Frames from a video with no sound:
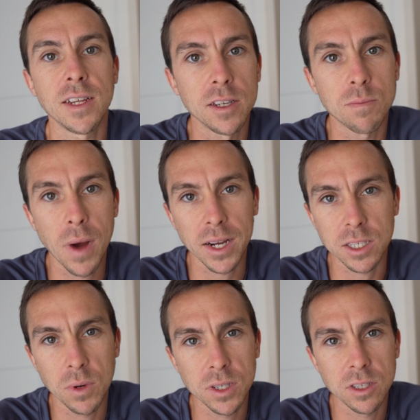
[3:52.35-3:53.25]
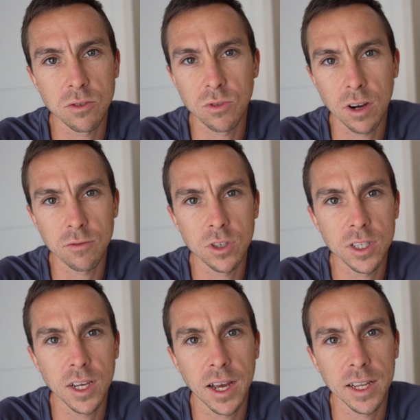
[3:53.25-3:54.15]
This maximizes
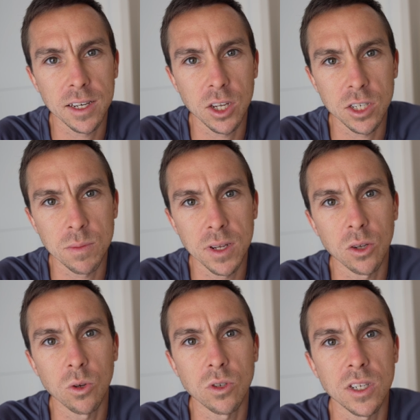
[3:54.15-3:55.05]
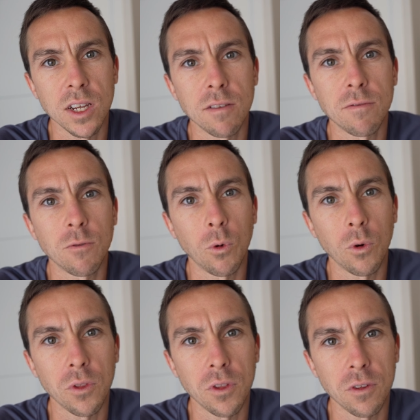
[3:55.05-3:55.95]
recovery and gets me in a good stead
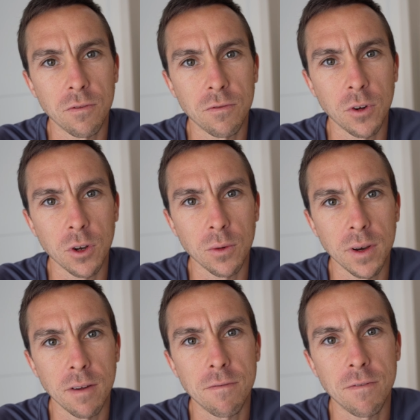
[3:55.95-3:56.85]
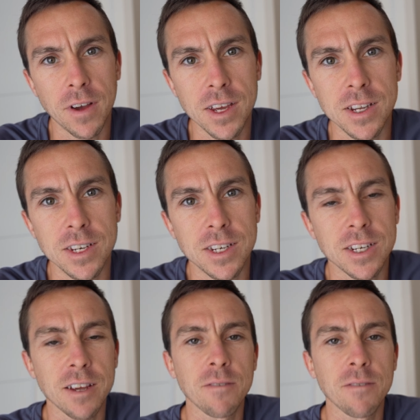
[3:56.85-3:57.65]
for the following phase.